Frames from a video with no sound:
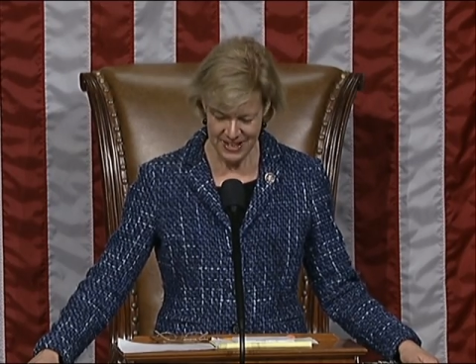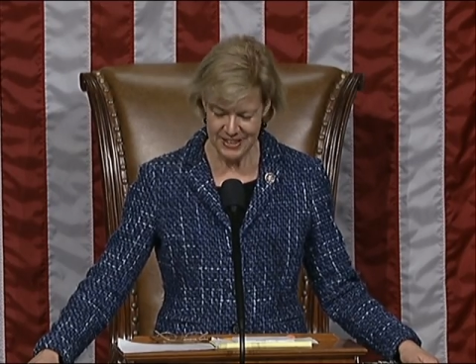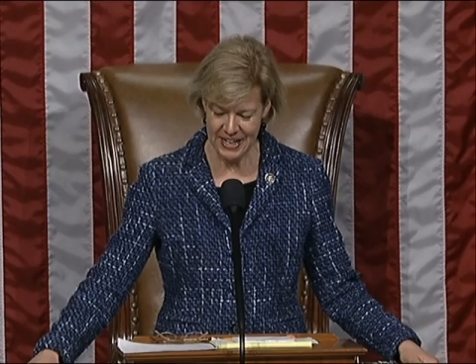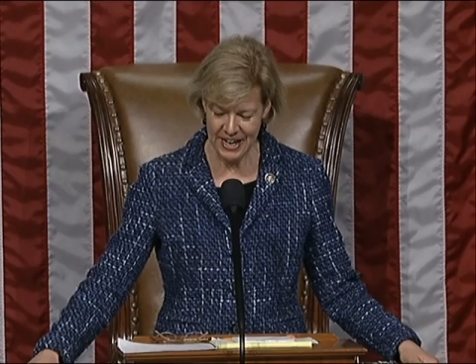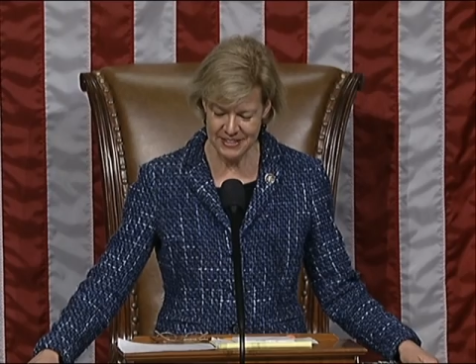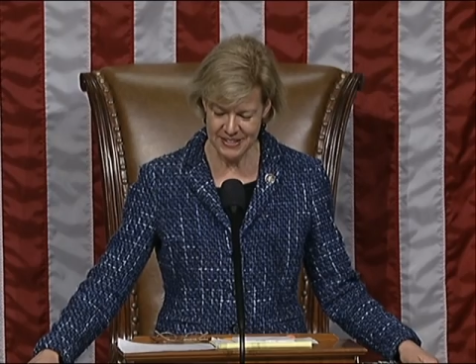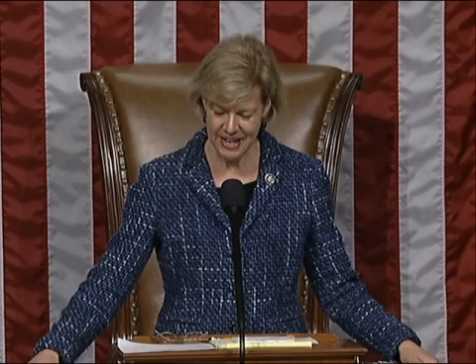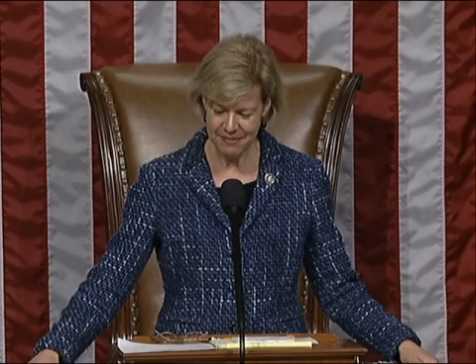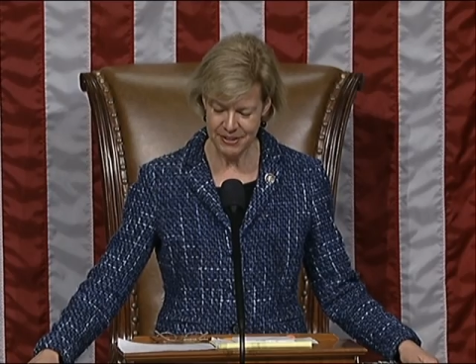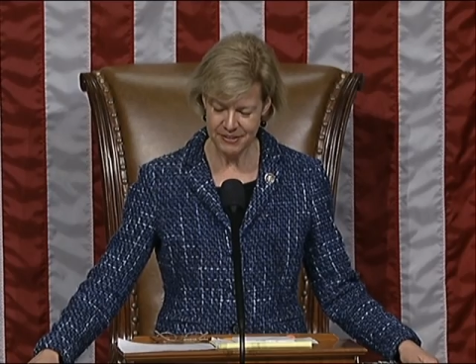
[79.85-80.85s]
The ayes
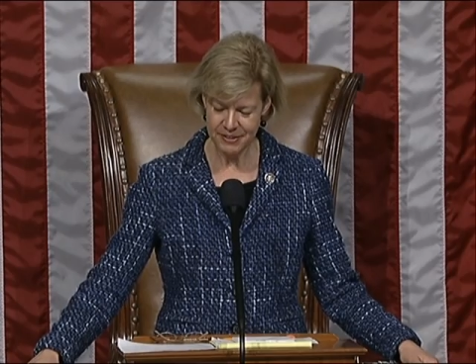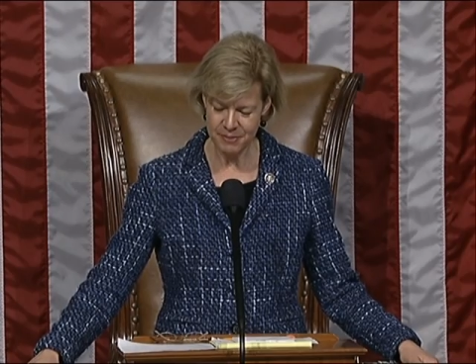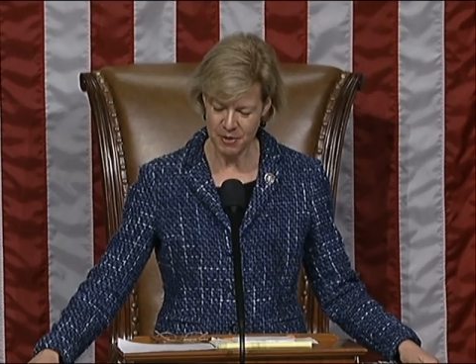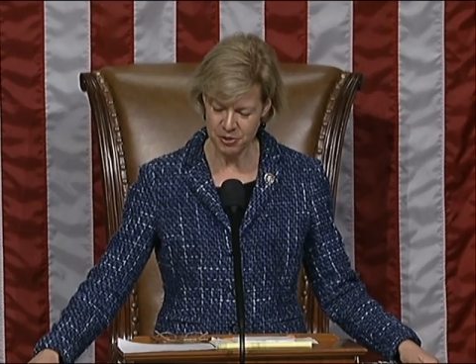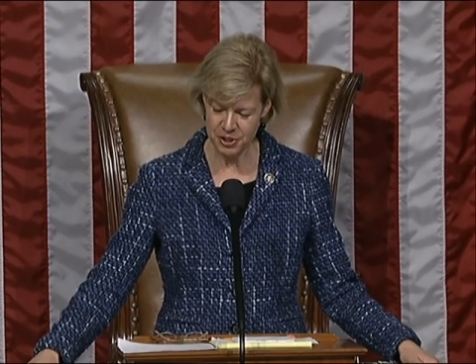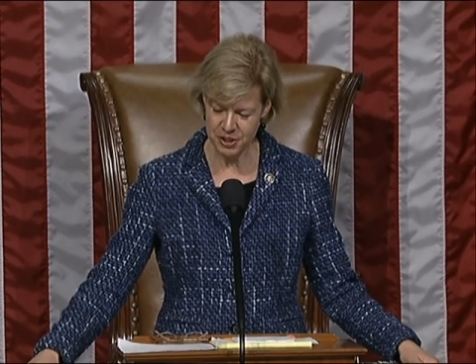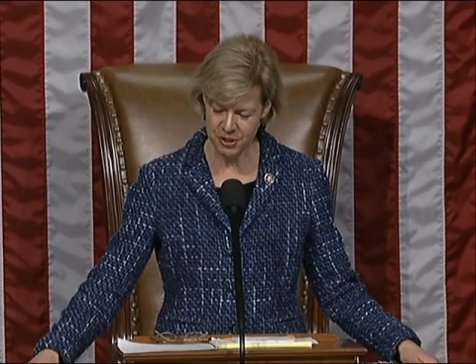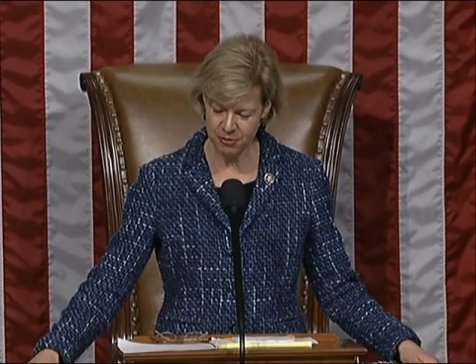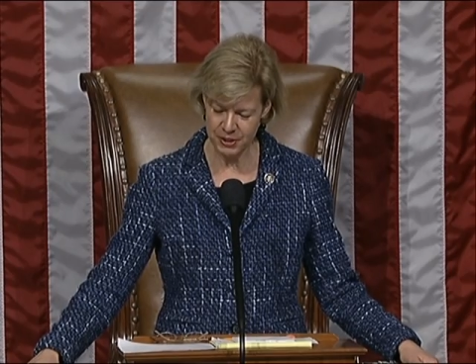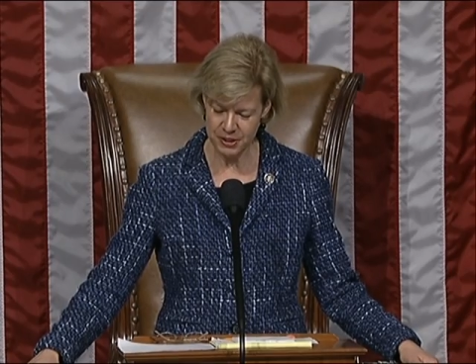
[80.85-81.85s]
have it. The motion is
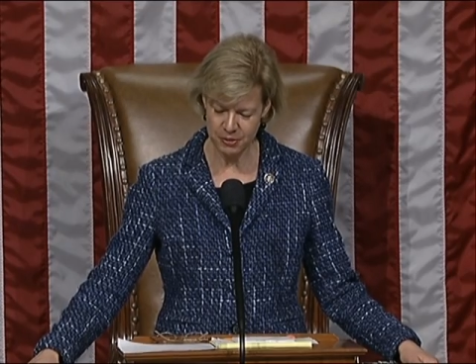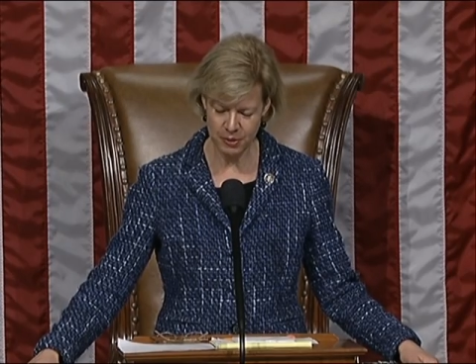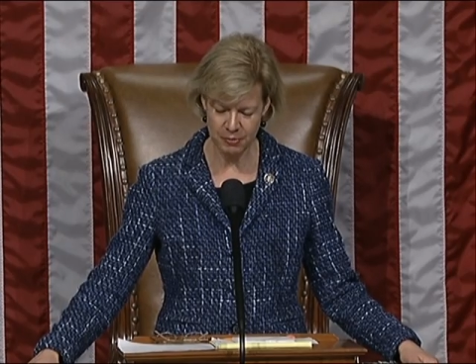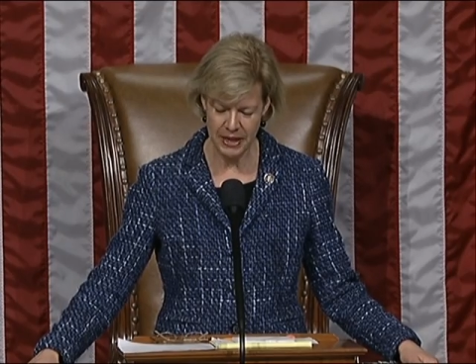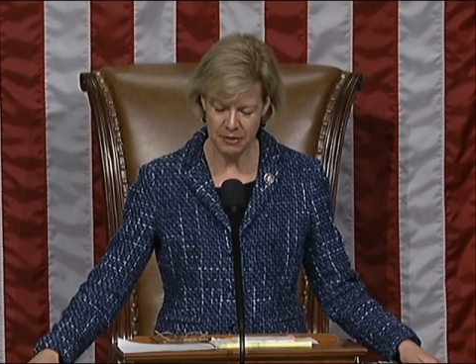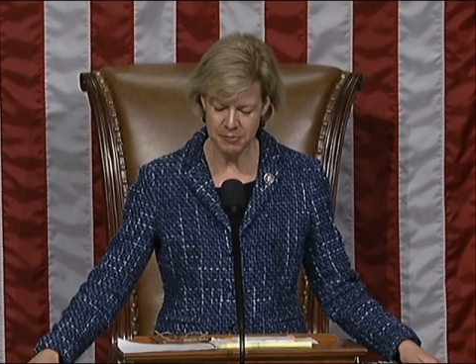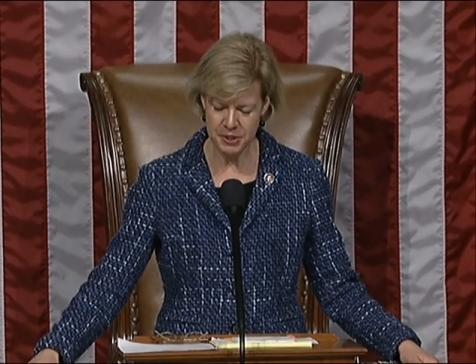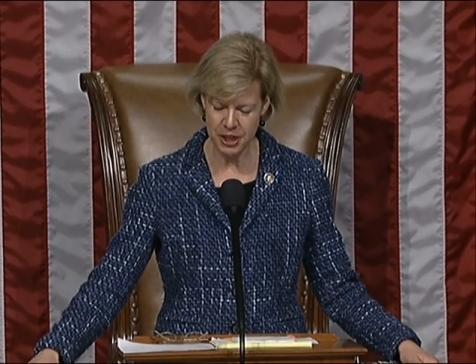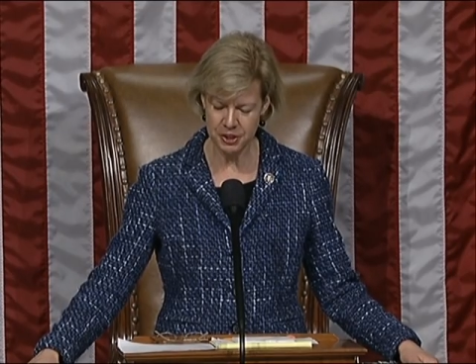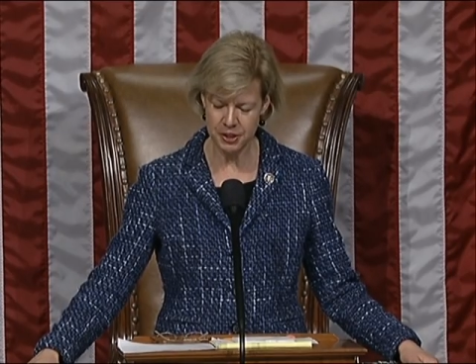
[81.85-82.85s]
agreed to and without Madam
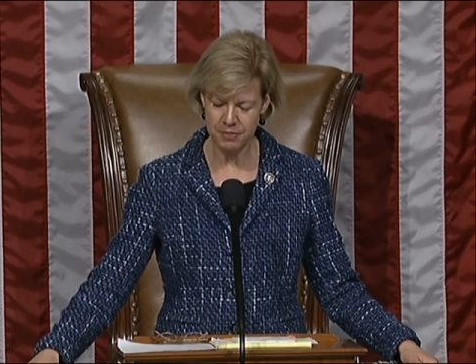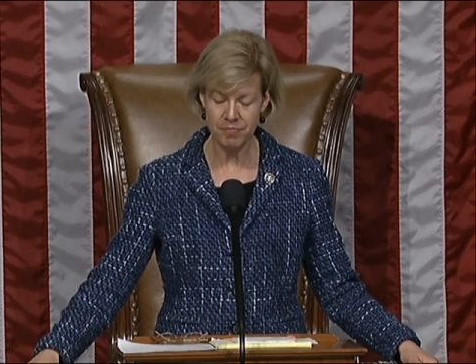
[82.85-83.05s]
objection, Speaker,